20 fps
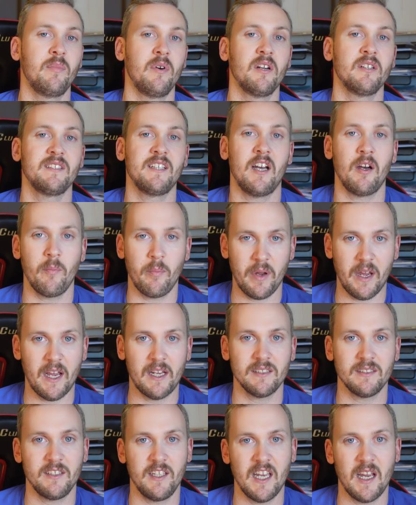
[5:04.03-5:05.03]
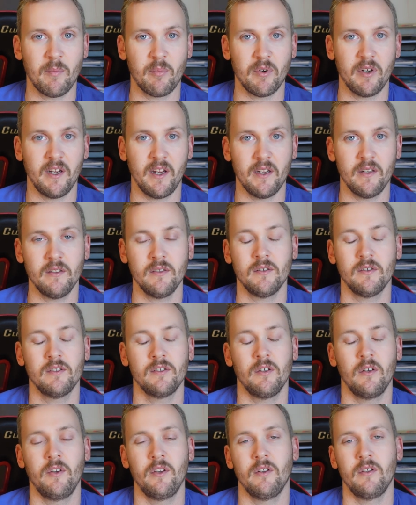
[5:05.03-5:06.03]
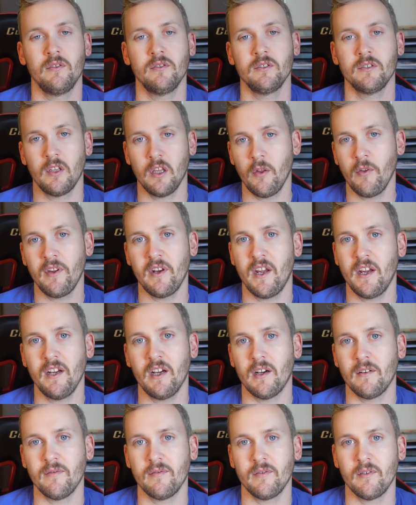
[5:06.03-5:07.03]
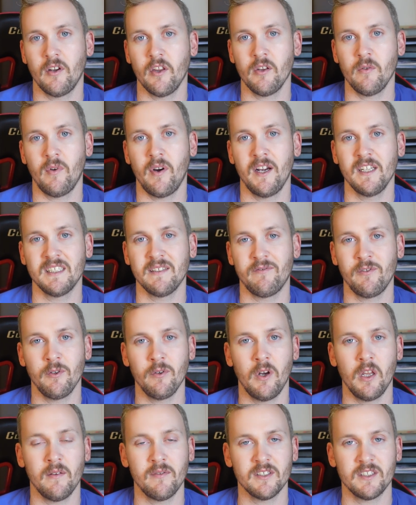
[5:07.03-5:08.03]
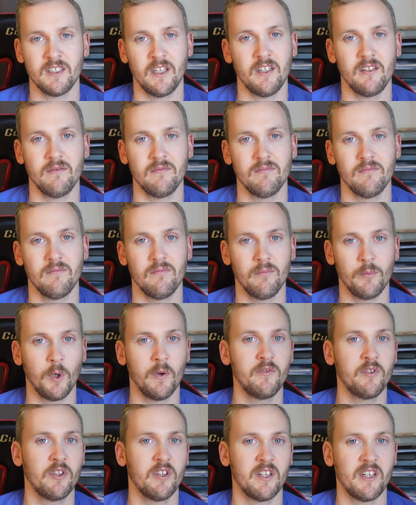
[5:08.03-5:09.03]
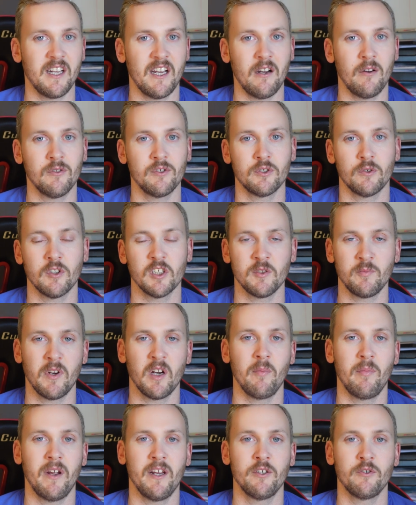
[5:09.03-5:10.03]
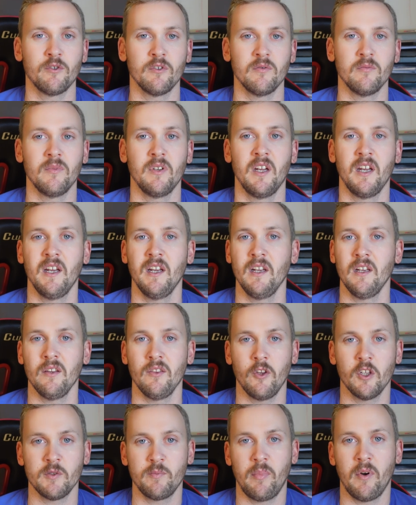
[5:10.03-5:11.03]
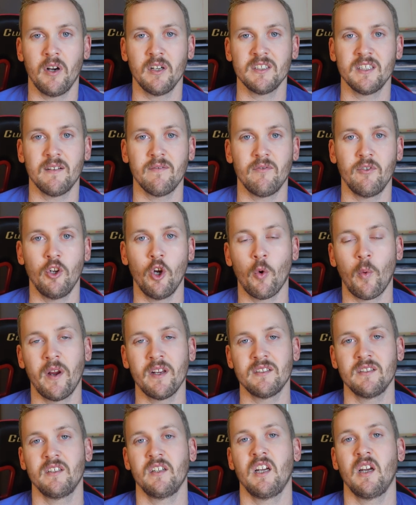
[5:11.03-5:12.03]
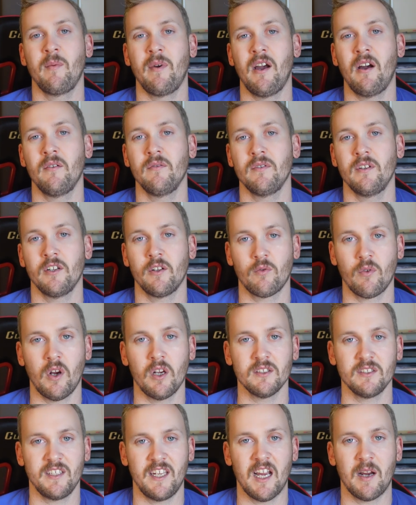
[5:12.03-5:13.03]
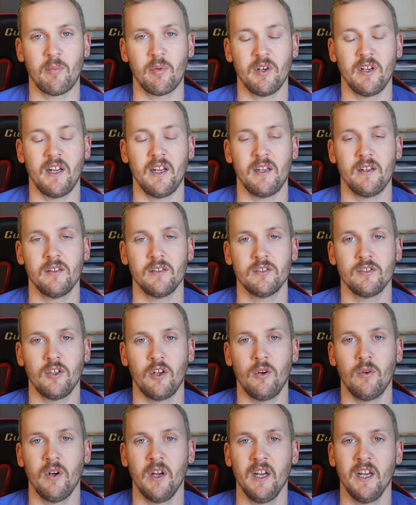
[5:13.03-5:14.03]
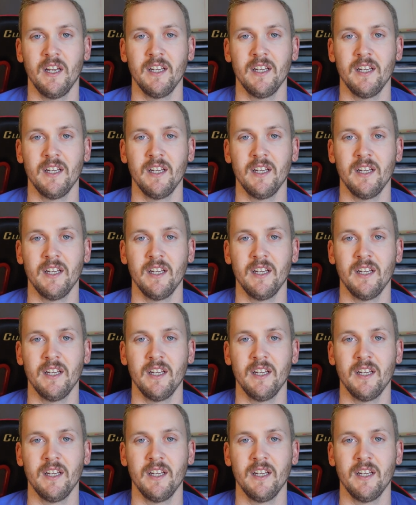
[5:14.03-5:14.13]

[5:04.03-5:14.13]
bugs out past the Aprehend so they'll slowly die off. Otherwise if you all of a sudden move to the couch or a spare bedroom those bugs have no reason to come out and cross the Aprehend. So